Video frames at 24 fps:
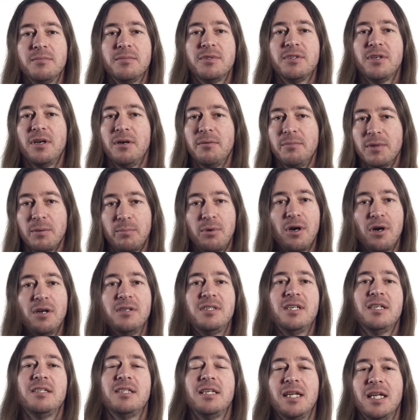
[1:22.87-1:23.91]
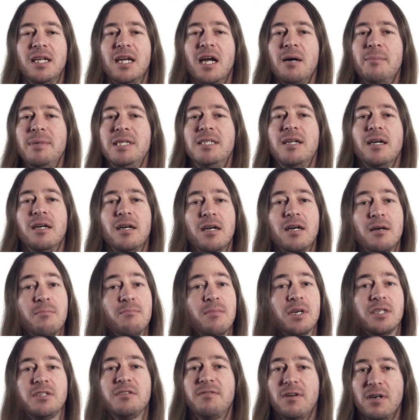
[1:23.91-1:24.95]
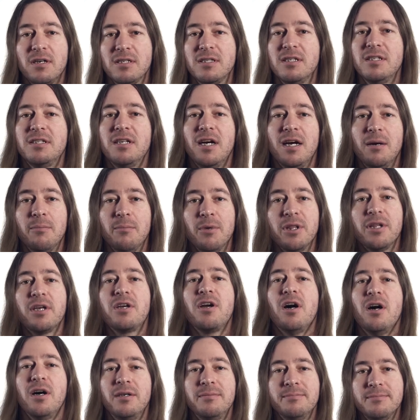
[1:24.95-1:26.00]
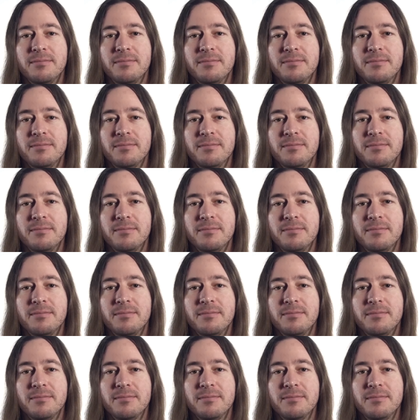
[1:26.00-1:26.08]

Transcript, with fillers: so the processing can now be done in a much faster time on the card.